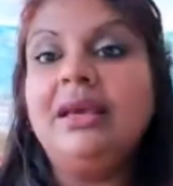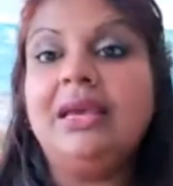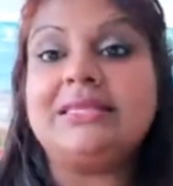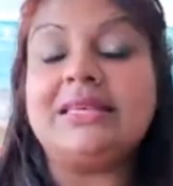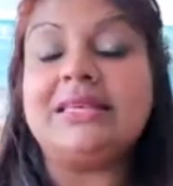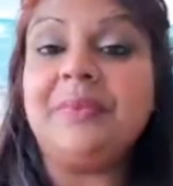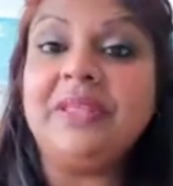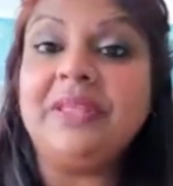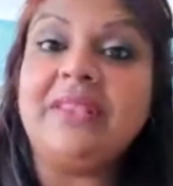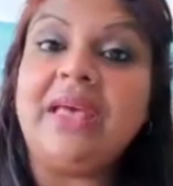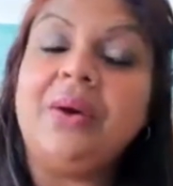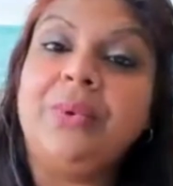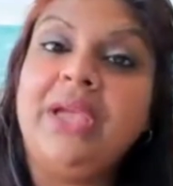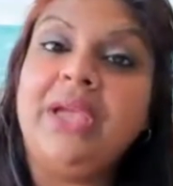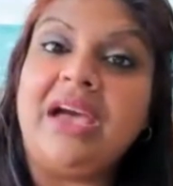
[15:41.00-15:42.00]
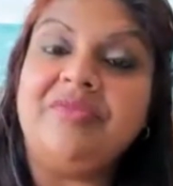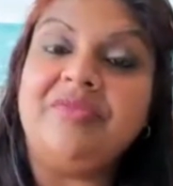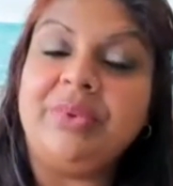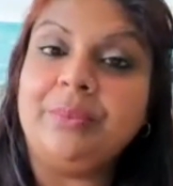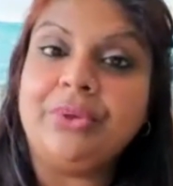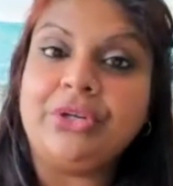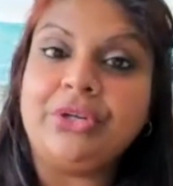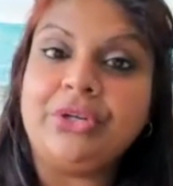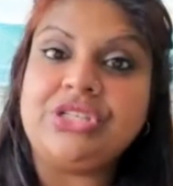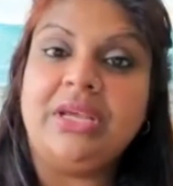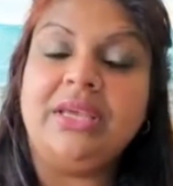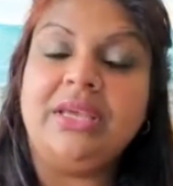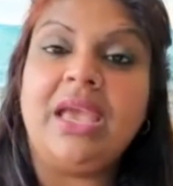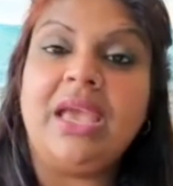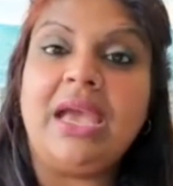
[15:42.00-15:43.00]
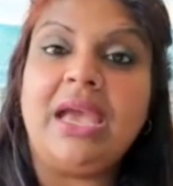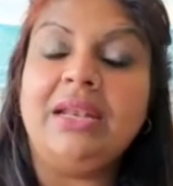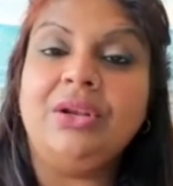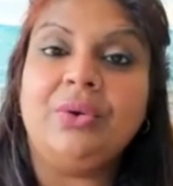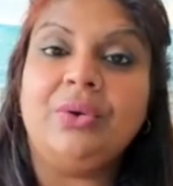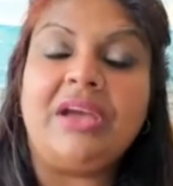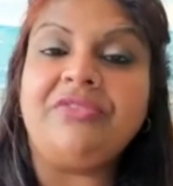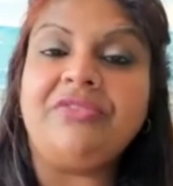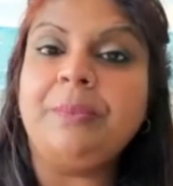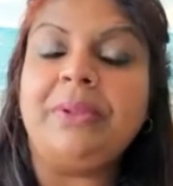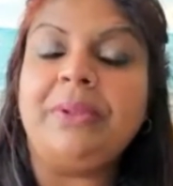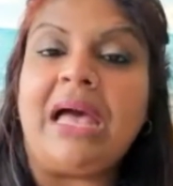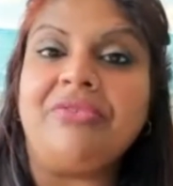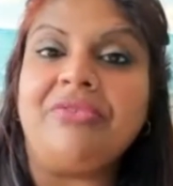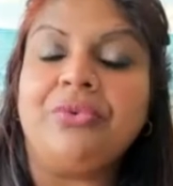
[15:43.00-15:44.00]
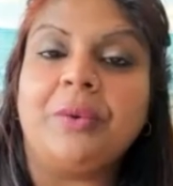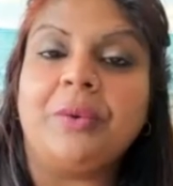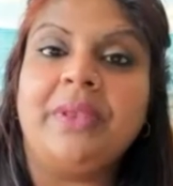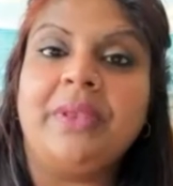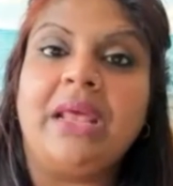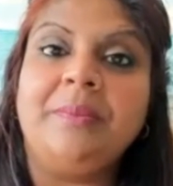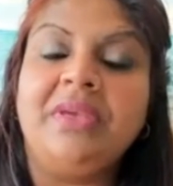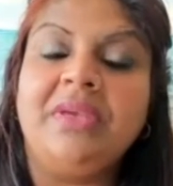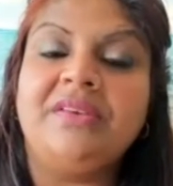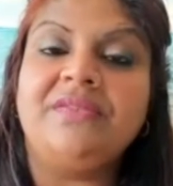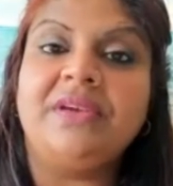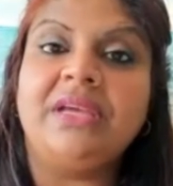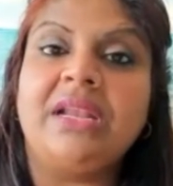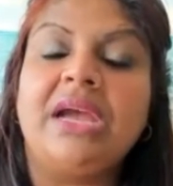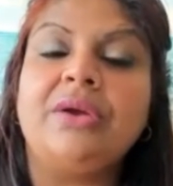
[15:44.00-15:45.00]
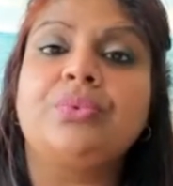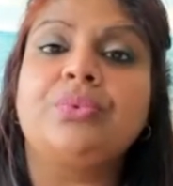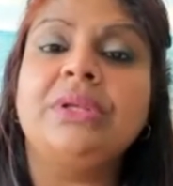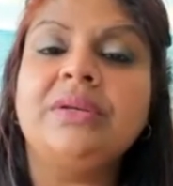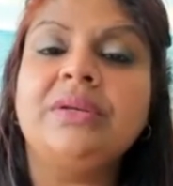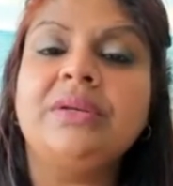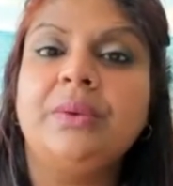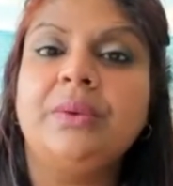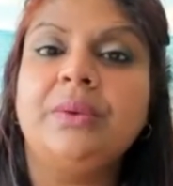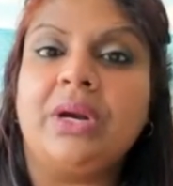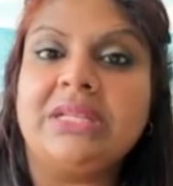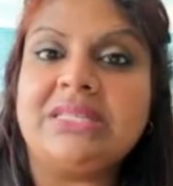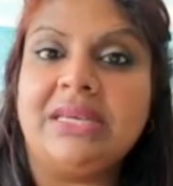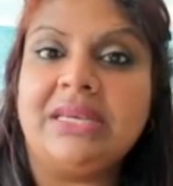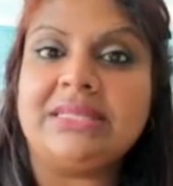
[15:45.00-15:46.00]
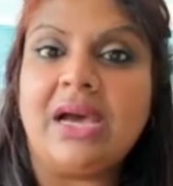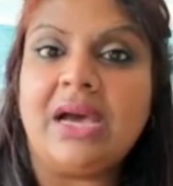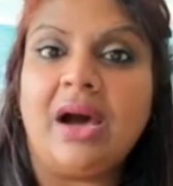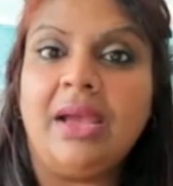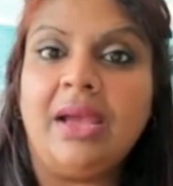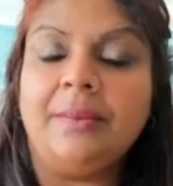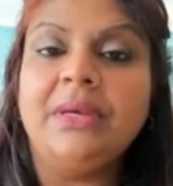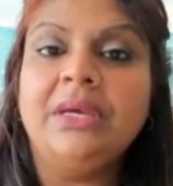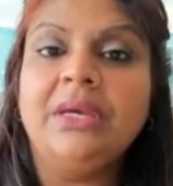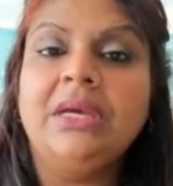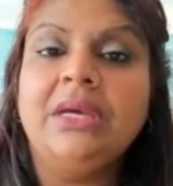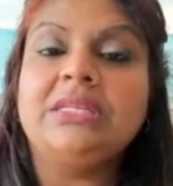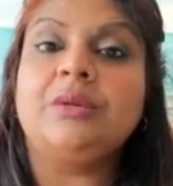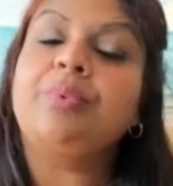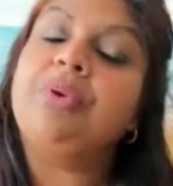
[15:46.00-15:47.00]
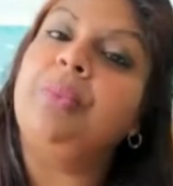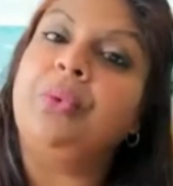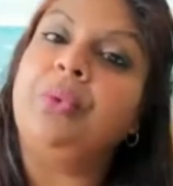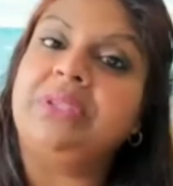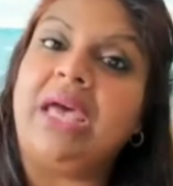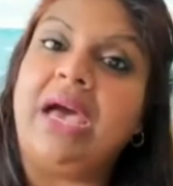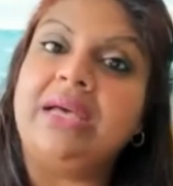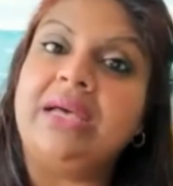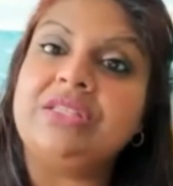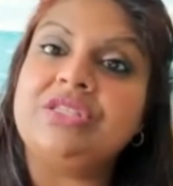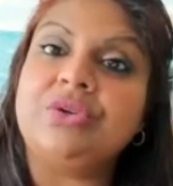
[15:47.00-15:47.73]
it's something that we have been pushing, and you know, every platform that I'm given, I really, really want to take time to promote that.